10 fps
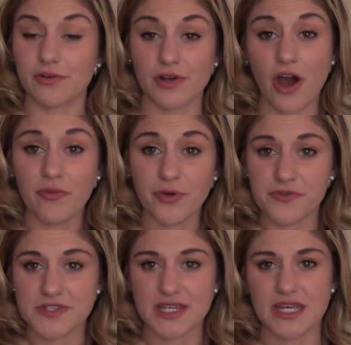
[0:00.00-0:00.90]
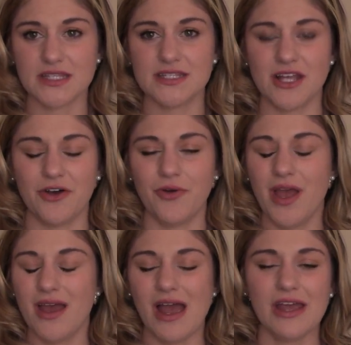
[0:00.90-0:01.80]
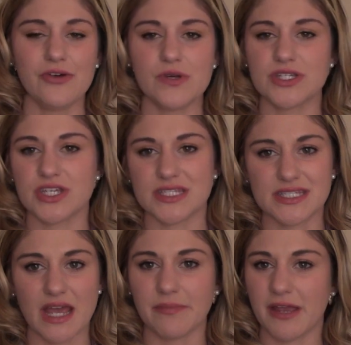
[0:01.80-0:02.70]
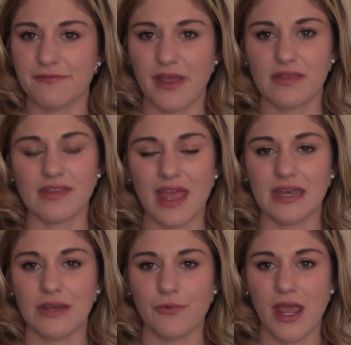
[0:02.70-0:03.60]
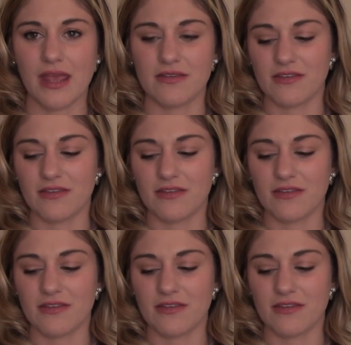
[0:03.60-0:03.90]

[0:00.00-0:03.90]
combo skin, so I always just set my face anyway.